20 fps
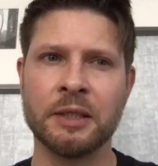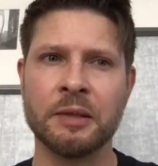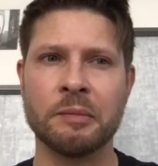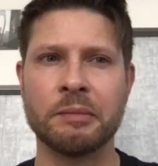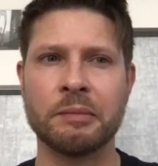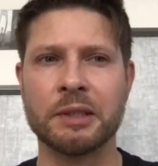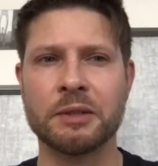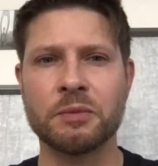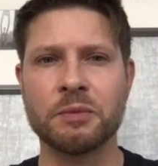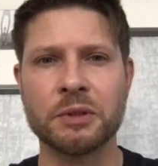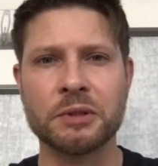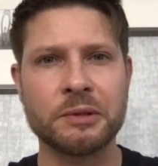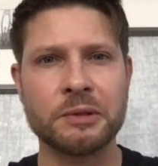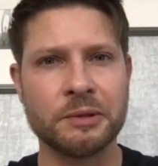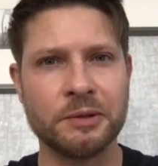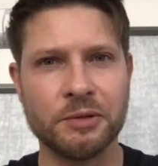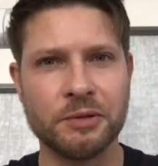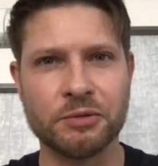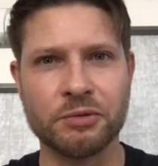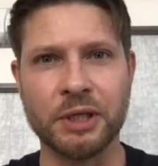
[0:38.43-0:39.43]
But what
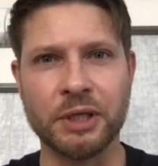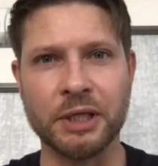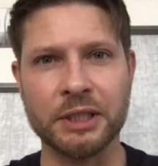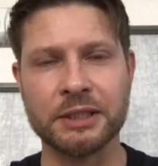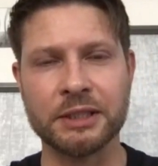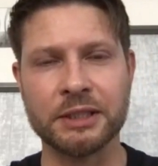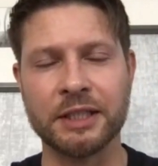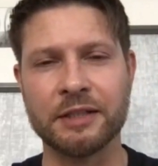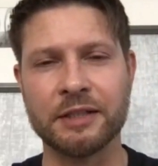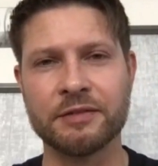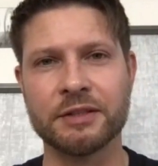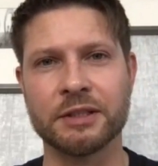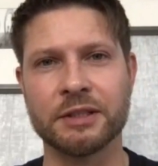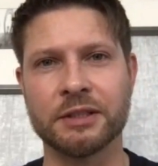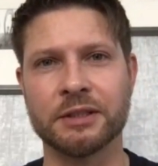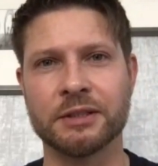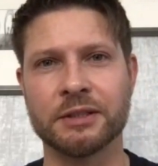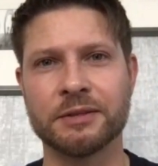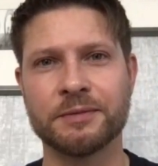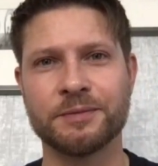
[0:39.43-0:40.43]
could you write
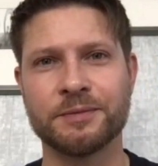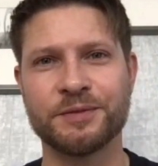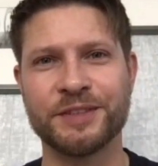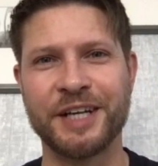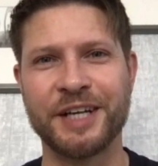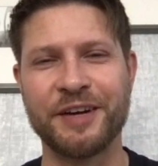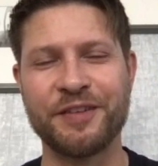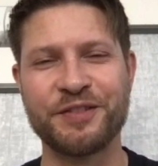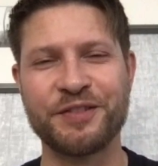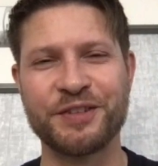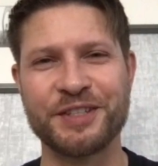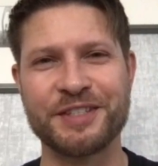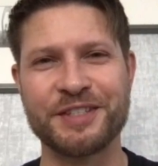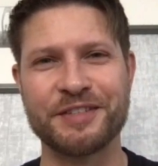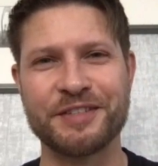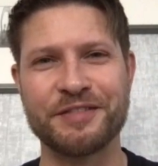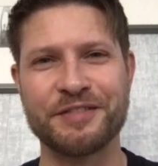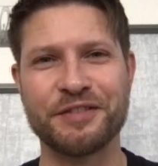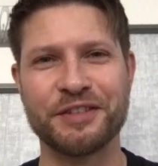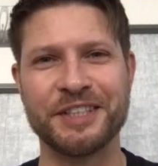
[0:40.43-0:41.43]
after after
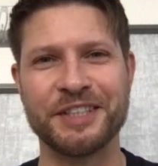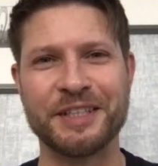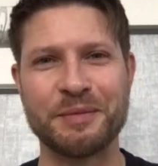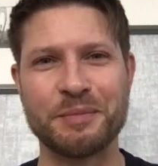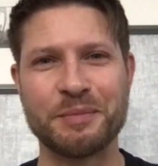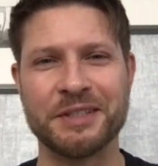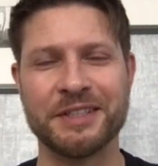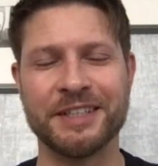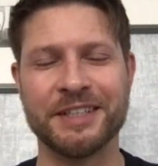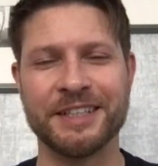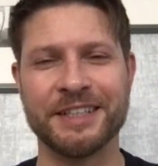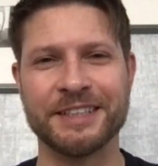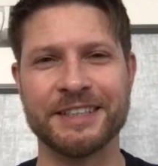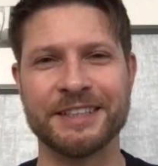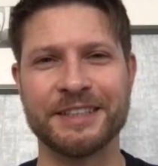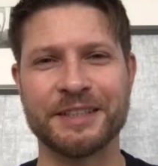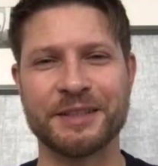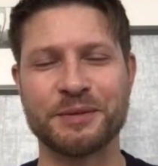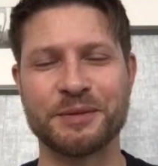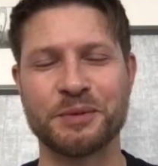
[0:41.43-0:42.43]
Symphony Number no. Nine?
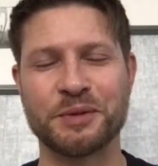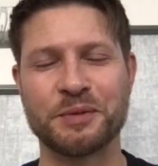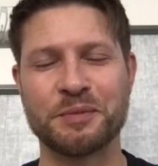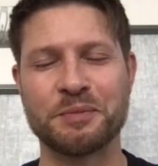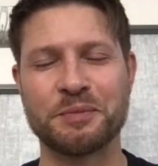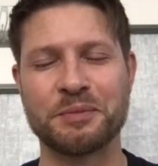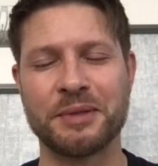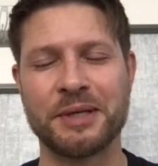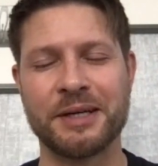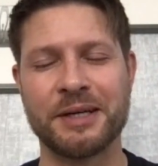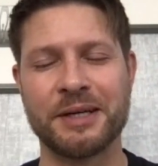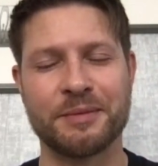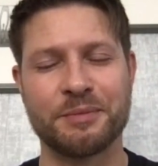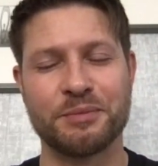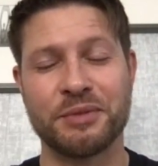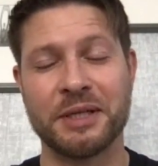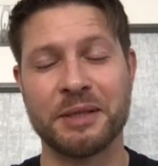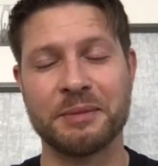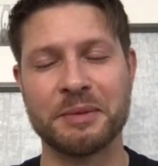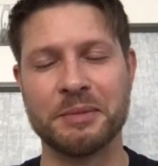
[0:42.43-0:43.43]
That would par-
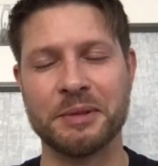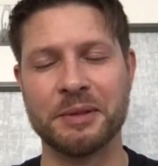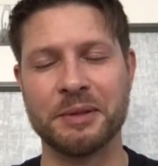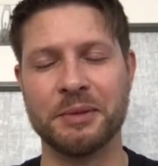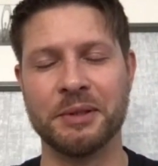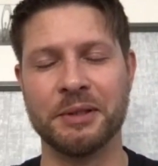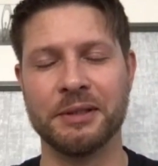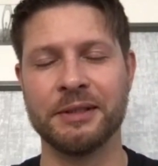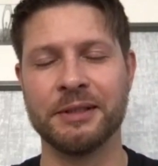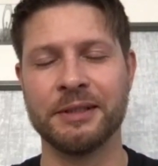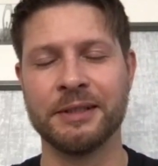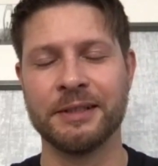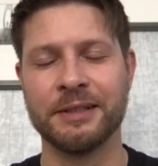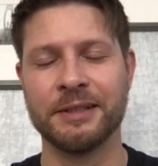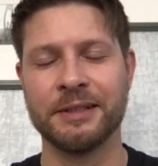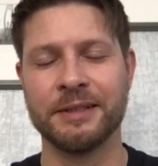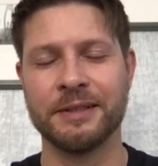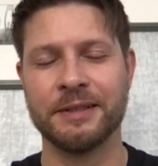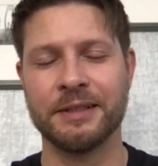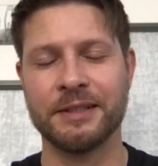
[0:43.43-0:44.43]
probably be
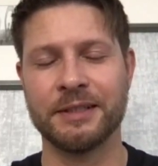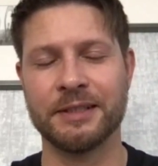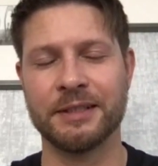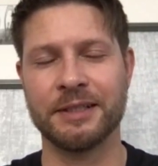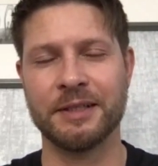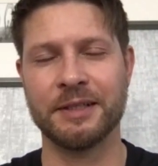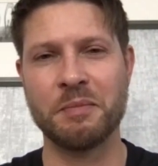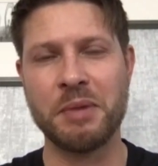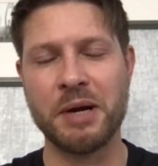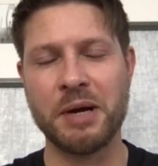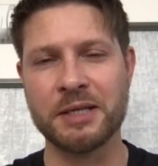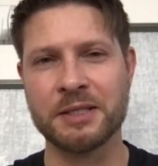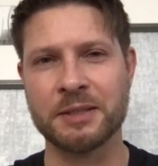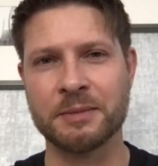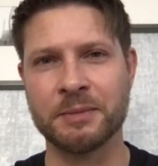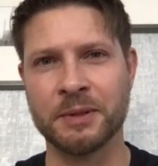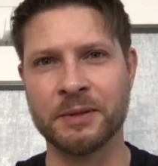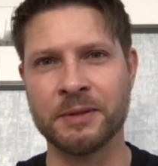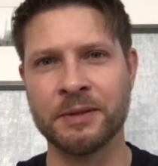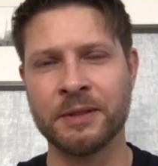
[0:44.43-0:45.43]
uh,
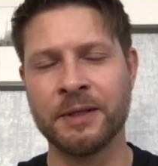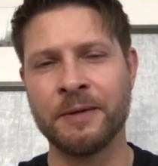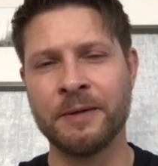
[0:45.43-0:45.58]
impossible.